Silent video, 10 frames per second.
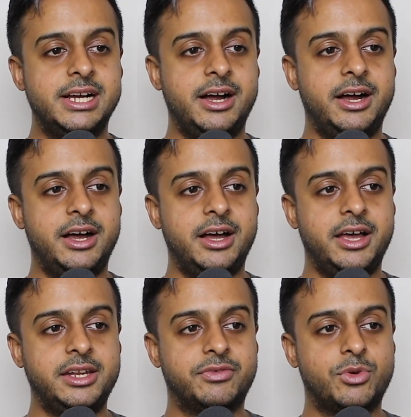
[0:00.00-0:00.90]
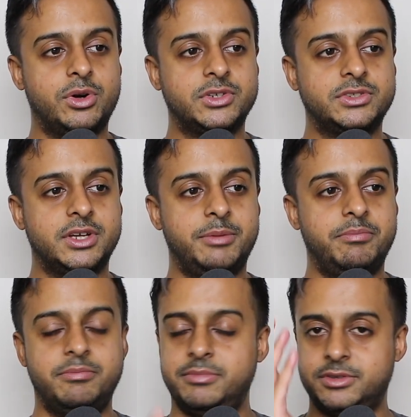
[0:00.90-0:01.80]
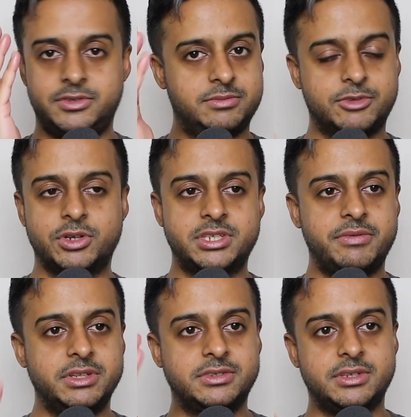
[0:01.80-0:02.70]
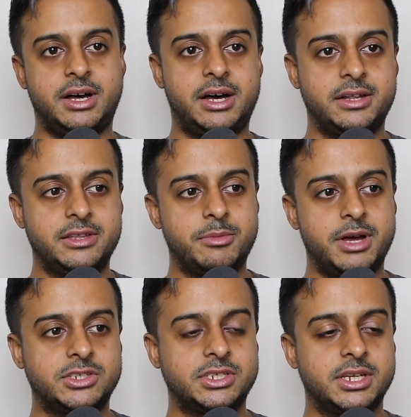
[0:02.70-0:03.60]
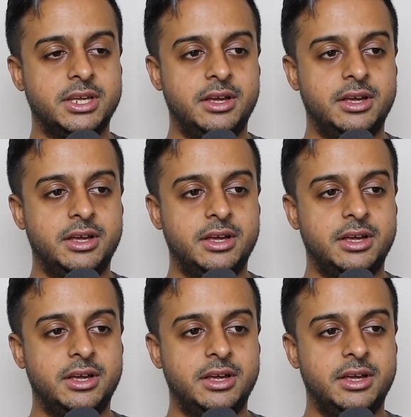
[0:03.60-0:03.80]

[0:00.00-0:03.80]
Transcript: And of course, it's Chris Evans, Ana de Armas.